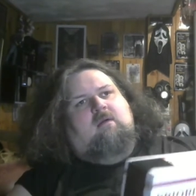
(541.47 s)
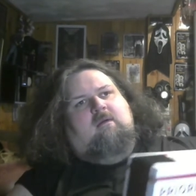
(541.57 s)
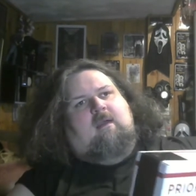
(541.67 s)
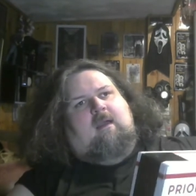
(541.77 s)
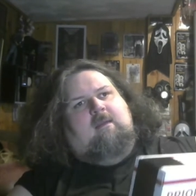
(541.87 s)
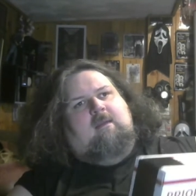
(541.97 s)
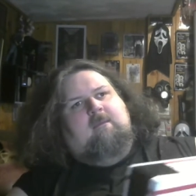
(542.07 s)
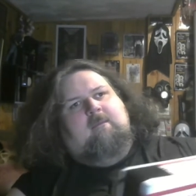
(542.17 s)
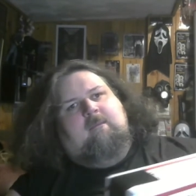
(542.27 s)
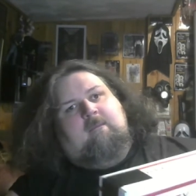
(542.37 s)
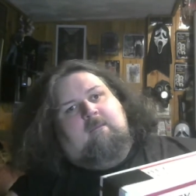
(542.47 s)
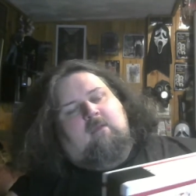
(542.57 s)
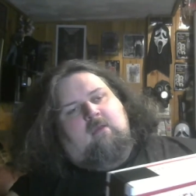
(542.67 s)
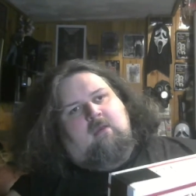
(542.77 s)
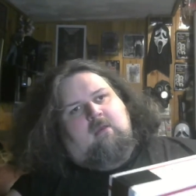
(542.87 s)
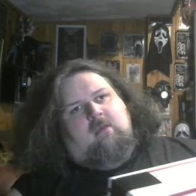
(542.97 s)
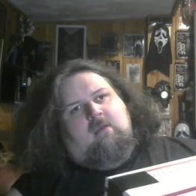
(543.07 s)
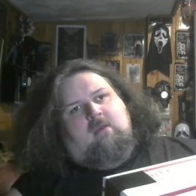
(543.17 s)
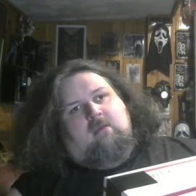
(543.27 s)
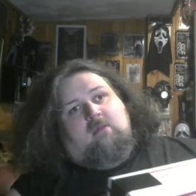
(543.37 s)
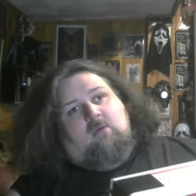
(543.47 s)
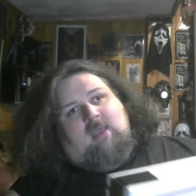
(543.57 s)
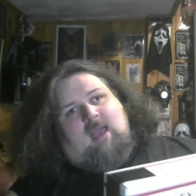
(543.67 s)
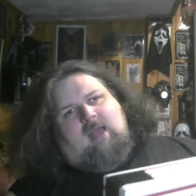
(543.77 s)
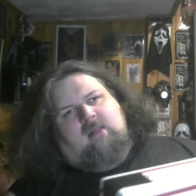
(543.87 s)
Okay. So we got...